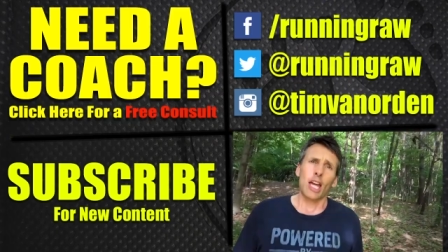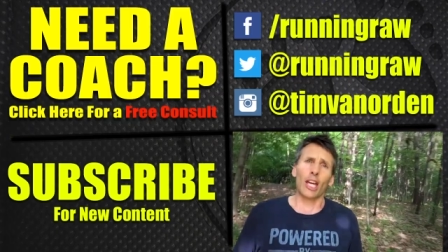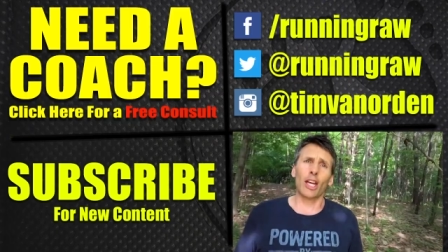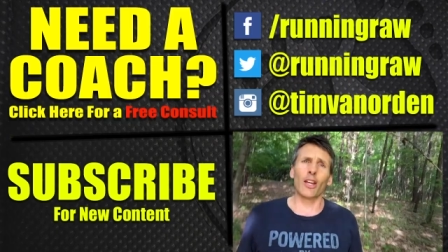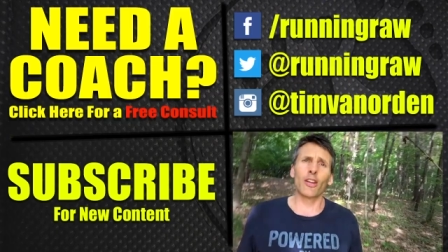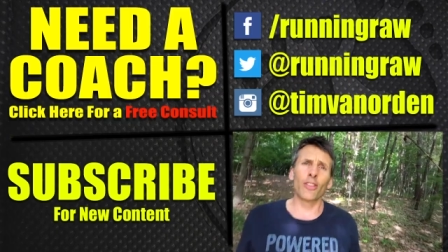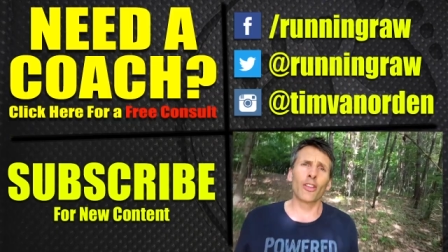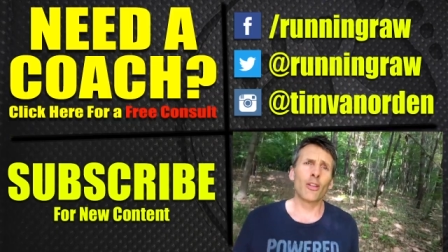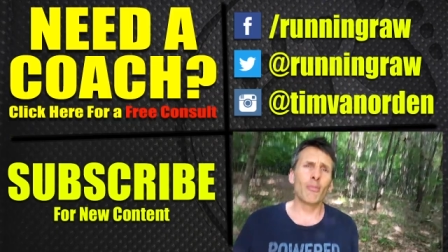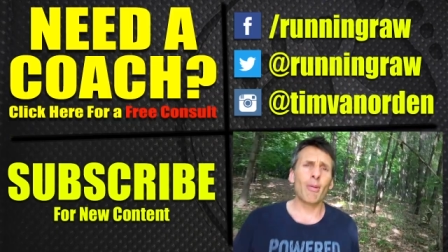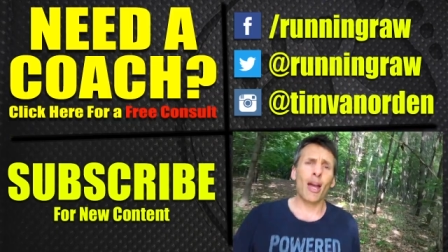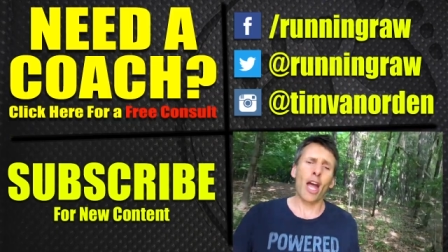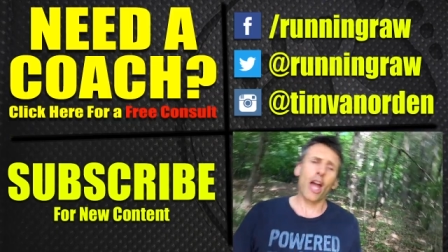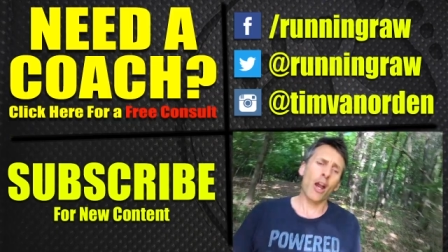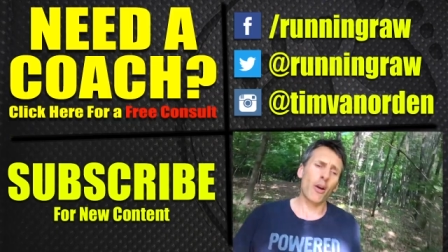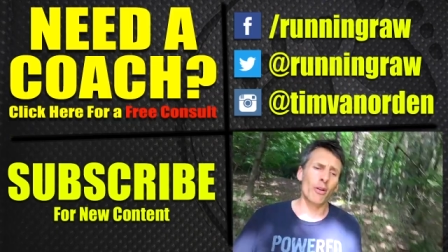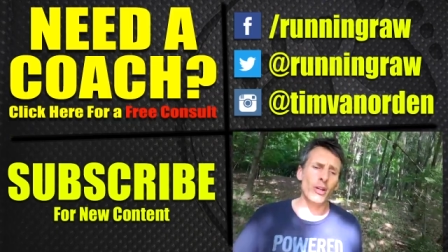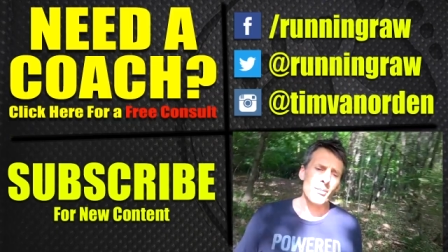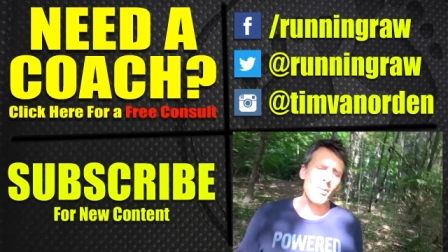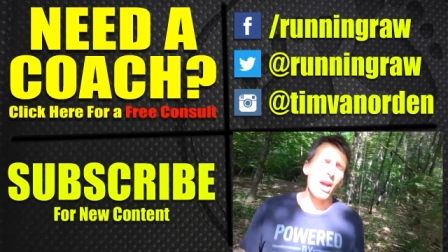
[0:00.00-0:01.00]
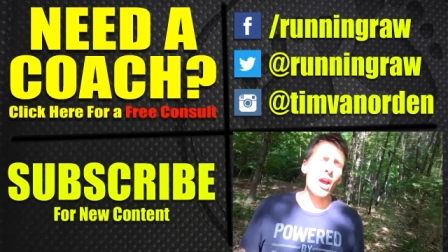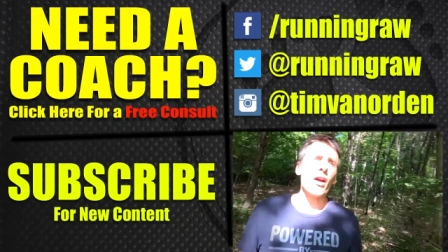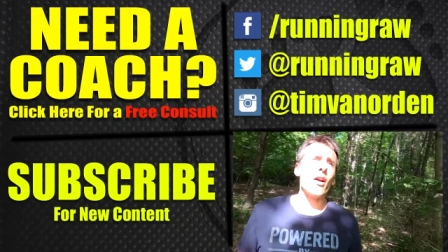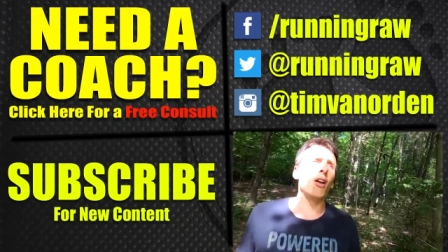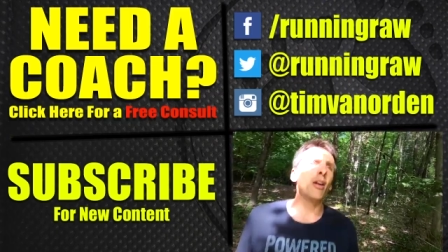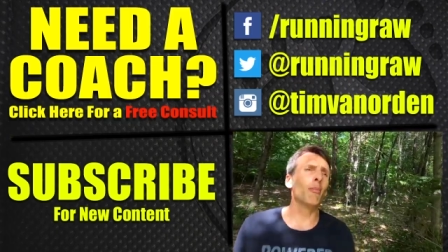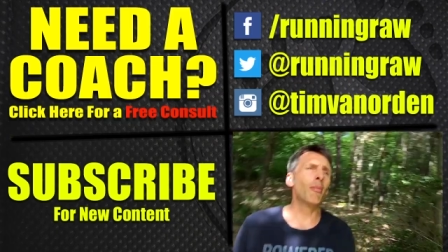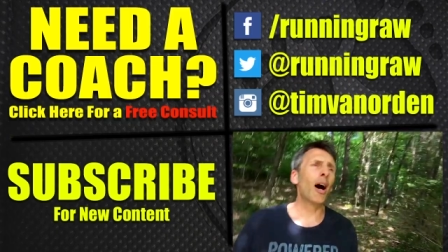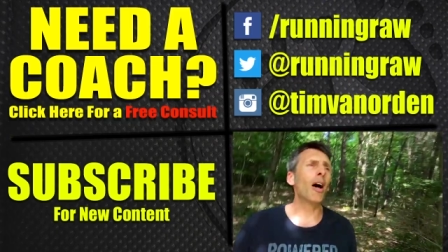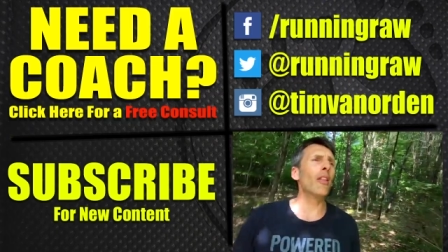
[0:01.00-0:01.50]
in the merry,
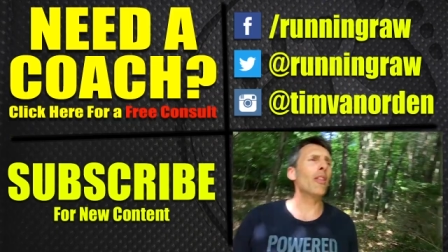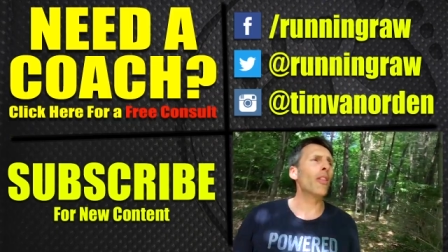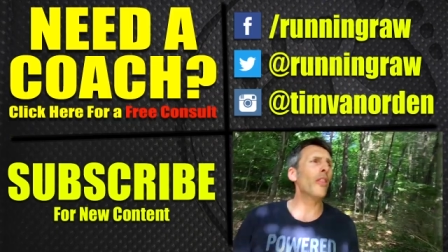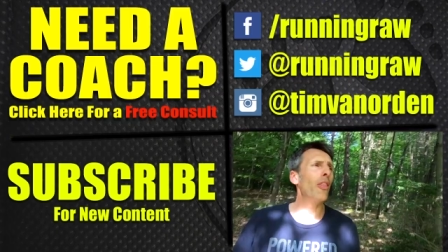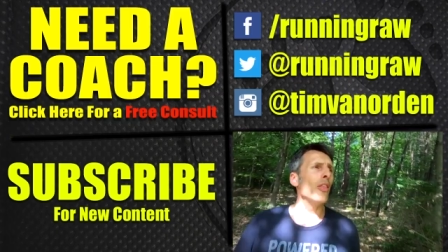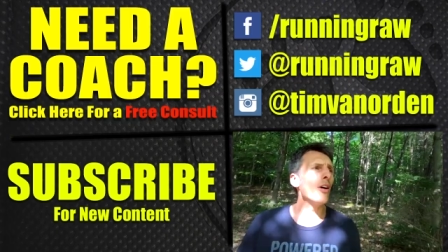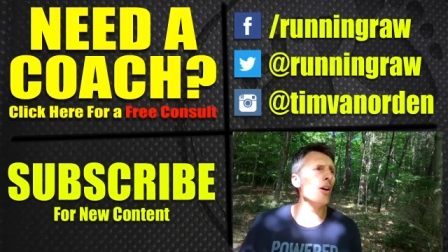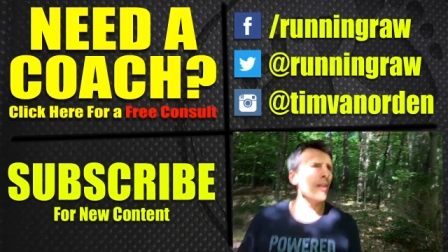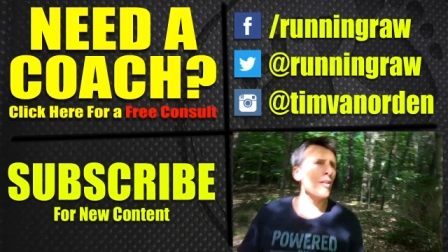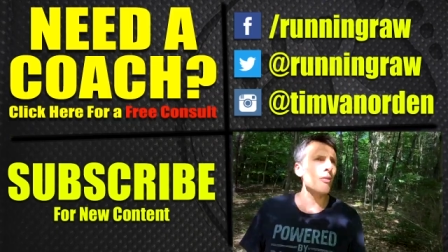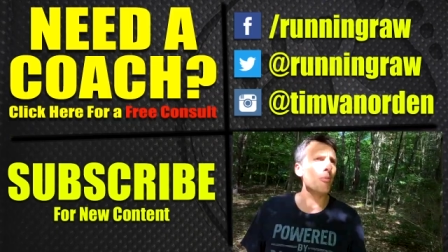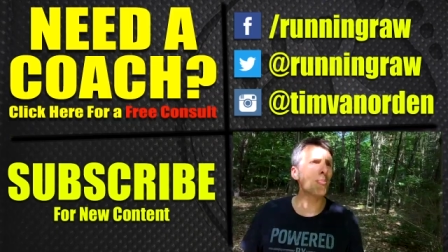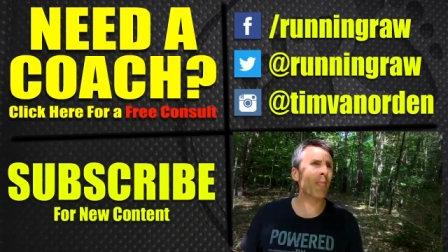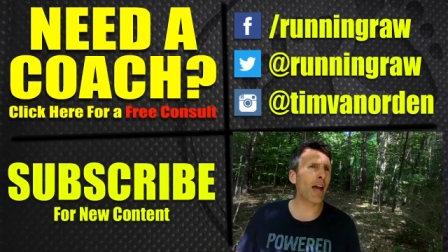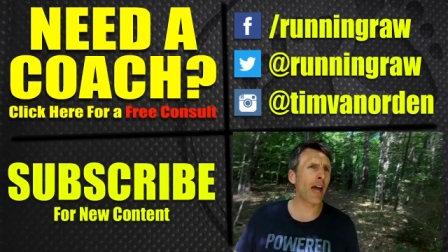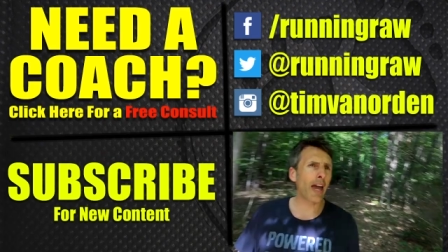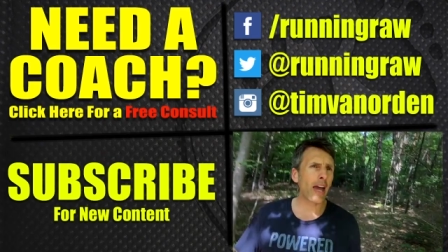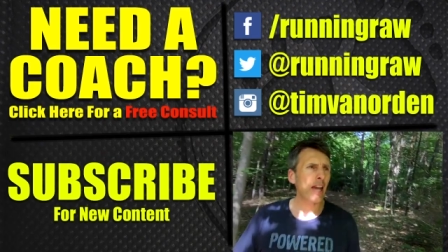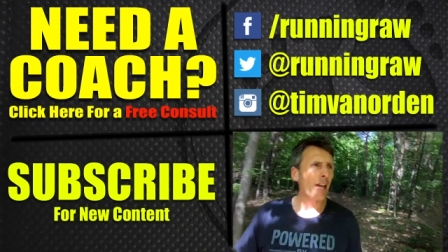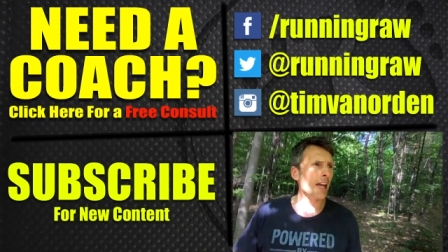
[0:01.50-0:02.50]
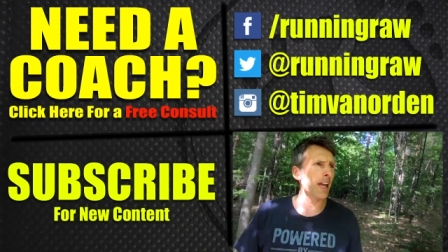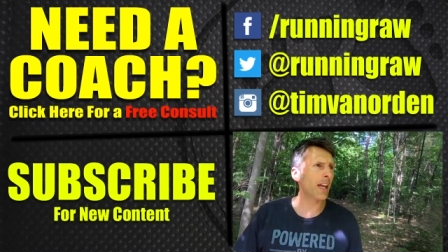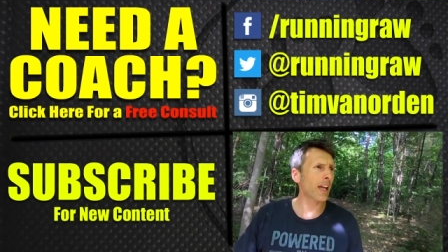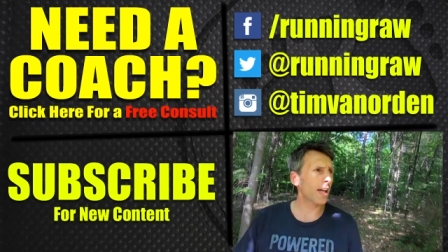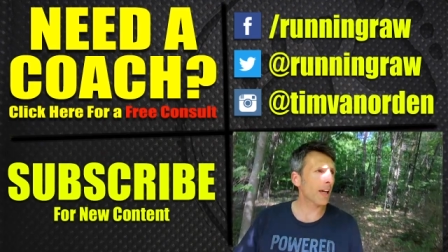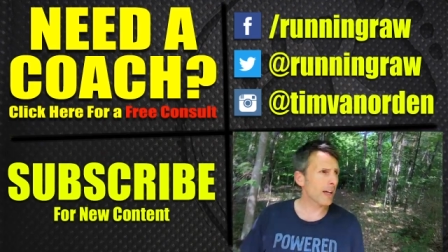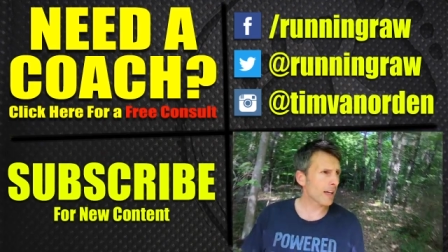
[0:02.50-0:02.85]
merry month of May,